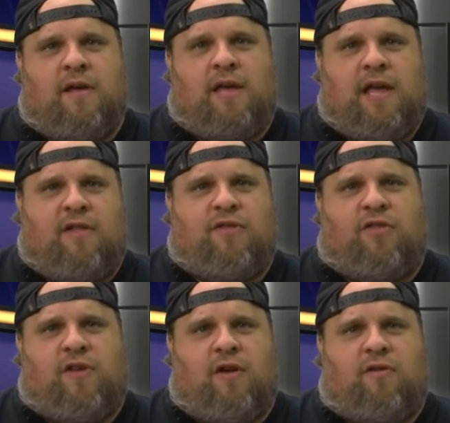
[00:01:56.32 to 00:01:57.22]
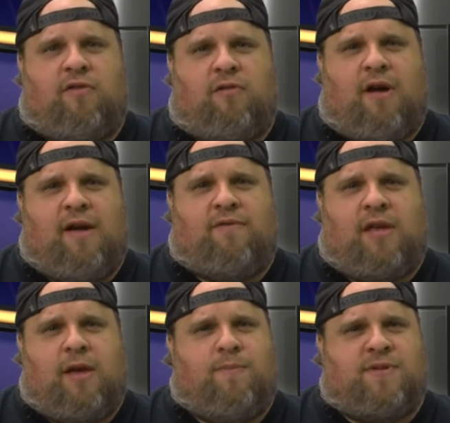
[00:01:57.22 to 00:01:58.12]
Yet the theater strive to
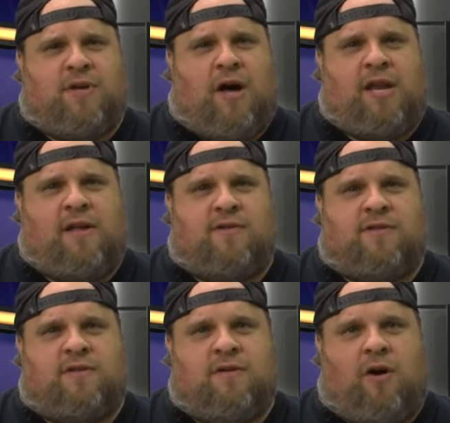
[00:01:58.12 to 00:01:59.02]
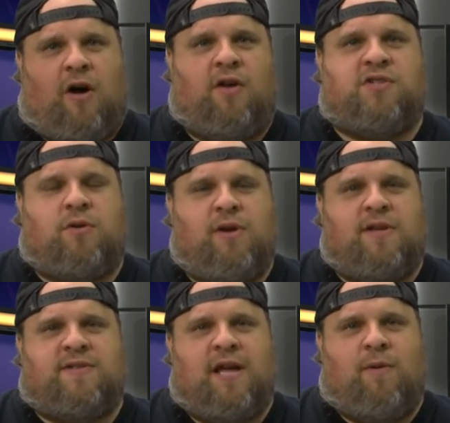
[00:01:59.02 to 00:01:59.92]
keep its audience. All
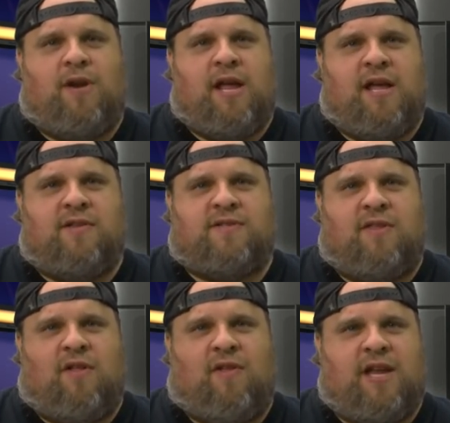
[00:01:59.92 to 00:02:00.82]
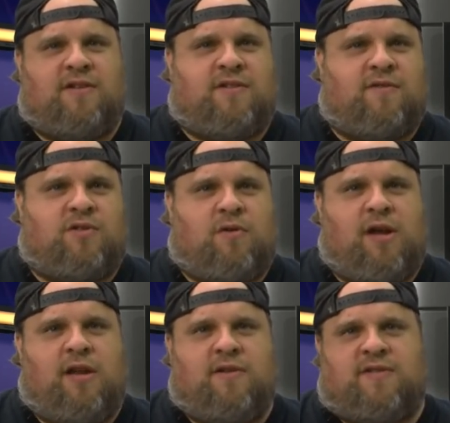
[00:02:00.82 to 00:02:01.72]
screens now enhanced in the latest of
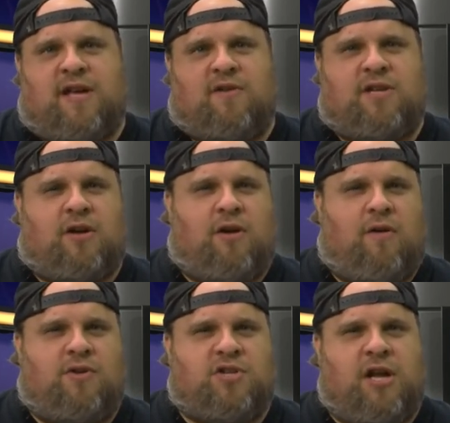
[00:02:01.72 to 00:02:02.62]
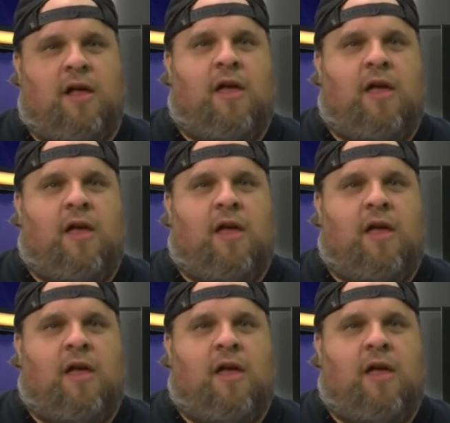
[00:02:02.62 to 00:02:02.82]
screen and sound technology,